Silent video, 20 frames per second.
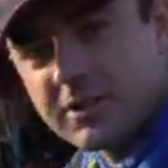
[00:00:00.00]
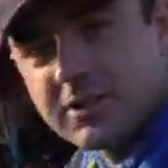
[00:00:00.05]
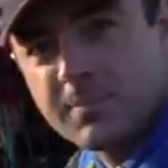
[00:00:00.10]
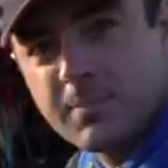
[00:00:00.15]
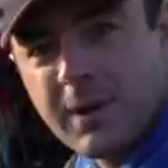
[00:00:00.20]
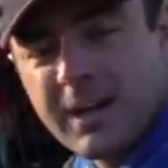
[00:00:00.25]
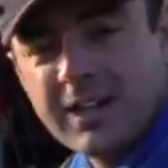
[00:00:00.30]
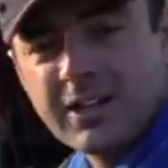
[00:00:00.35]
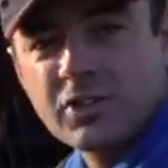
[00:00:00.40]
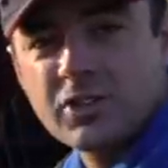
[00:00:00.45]
to
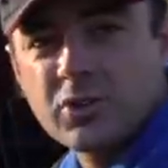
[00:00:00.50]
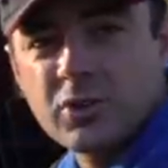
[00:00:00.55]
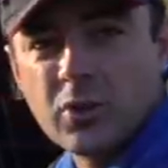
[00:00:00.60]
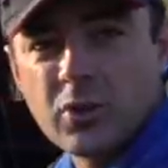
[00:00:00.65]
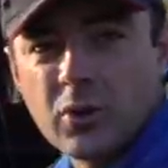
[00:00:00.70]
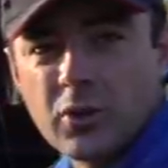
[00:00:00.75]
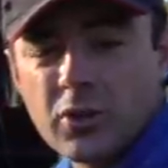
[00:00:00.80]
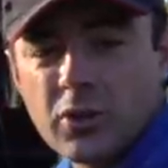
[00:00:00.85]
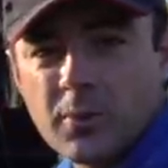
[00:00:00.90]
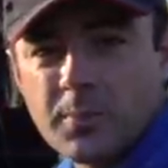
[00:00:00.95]
make
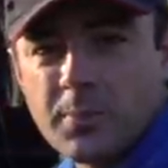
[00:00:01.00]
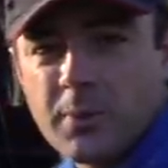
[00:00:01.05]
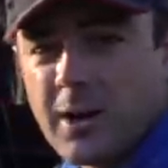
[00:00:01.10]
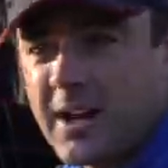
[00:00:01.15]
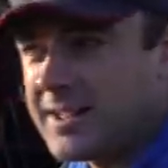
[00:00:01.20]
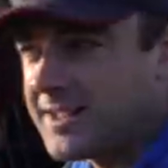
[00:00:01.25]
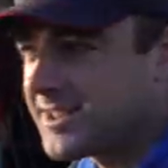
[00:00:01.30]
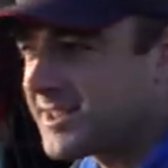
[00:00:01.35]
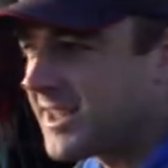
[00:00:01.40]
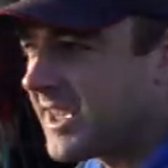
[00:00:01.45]
sure your
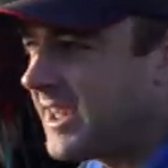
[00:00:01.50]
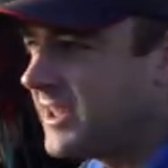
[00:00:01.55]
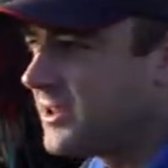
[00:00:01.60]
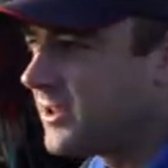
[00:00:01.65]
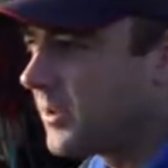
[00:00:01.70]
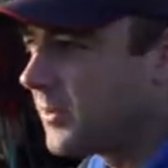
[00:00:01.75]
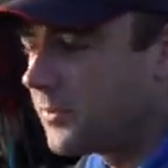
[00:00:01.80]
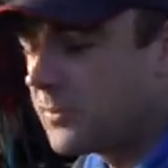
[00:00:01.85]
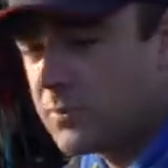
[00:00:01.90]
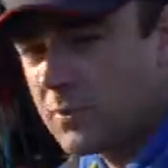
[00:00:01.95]
bread stays
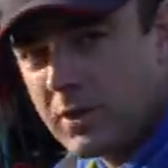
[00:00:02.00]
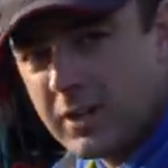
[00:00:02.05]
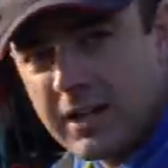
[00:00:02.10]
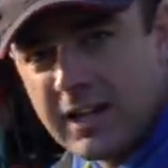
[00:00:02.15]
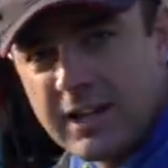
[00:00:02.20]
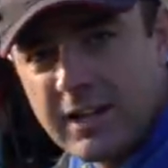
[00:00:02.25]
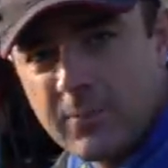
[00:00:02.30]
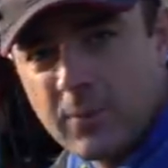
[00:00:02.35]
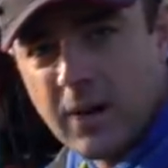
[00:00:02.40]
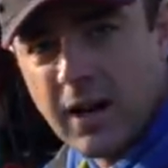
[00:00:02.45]
on
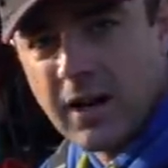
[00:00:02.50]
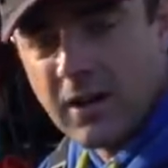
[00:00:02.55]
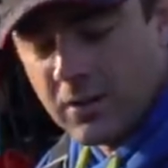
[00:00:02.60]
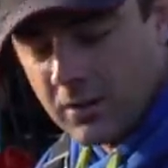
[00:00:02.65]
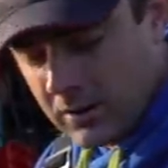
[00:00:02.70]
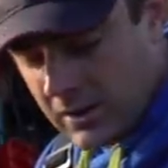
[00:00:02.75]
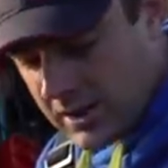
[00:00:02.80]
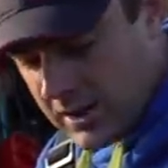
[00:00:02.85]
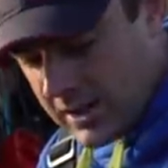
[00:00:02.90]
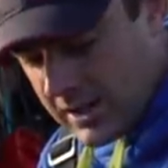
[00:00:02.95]
really
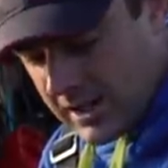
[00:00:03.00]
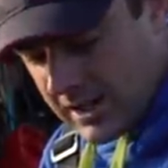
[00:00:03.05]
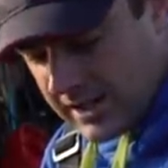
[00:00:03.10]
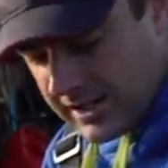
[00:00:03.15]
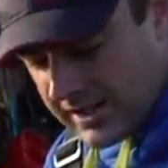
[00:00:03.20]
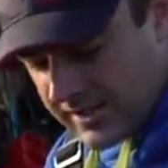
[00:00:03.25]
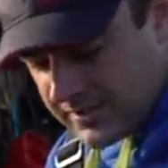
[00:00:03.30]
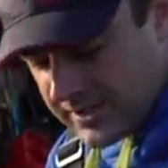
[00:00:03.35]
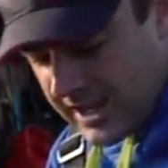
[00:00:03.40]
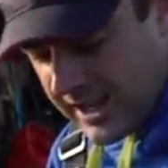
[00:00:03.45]
well and
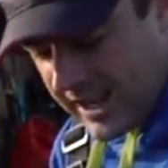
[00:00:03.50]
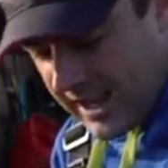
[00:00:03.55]
it gives an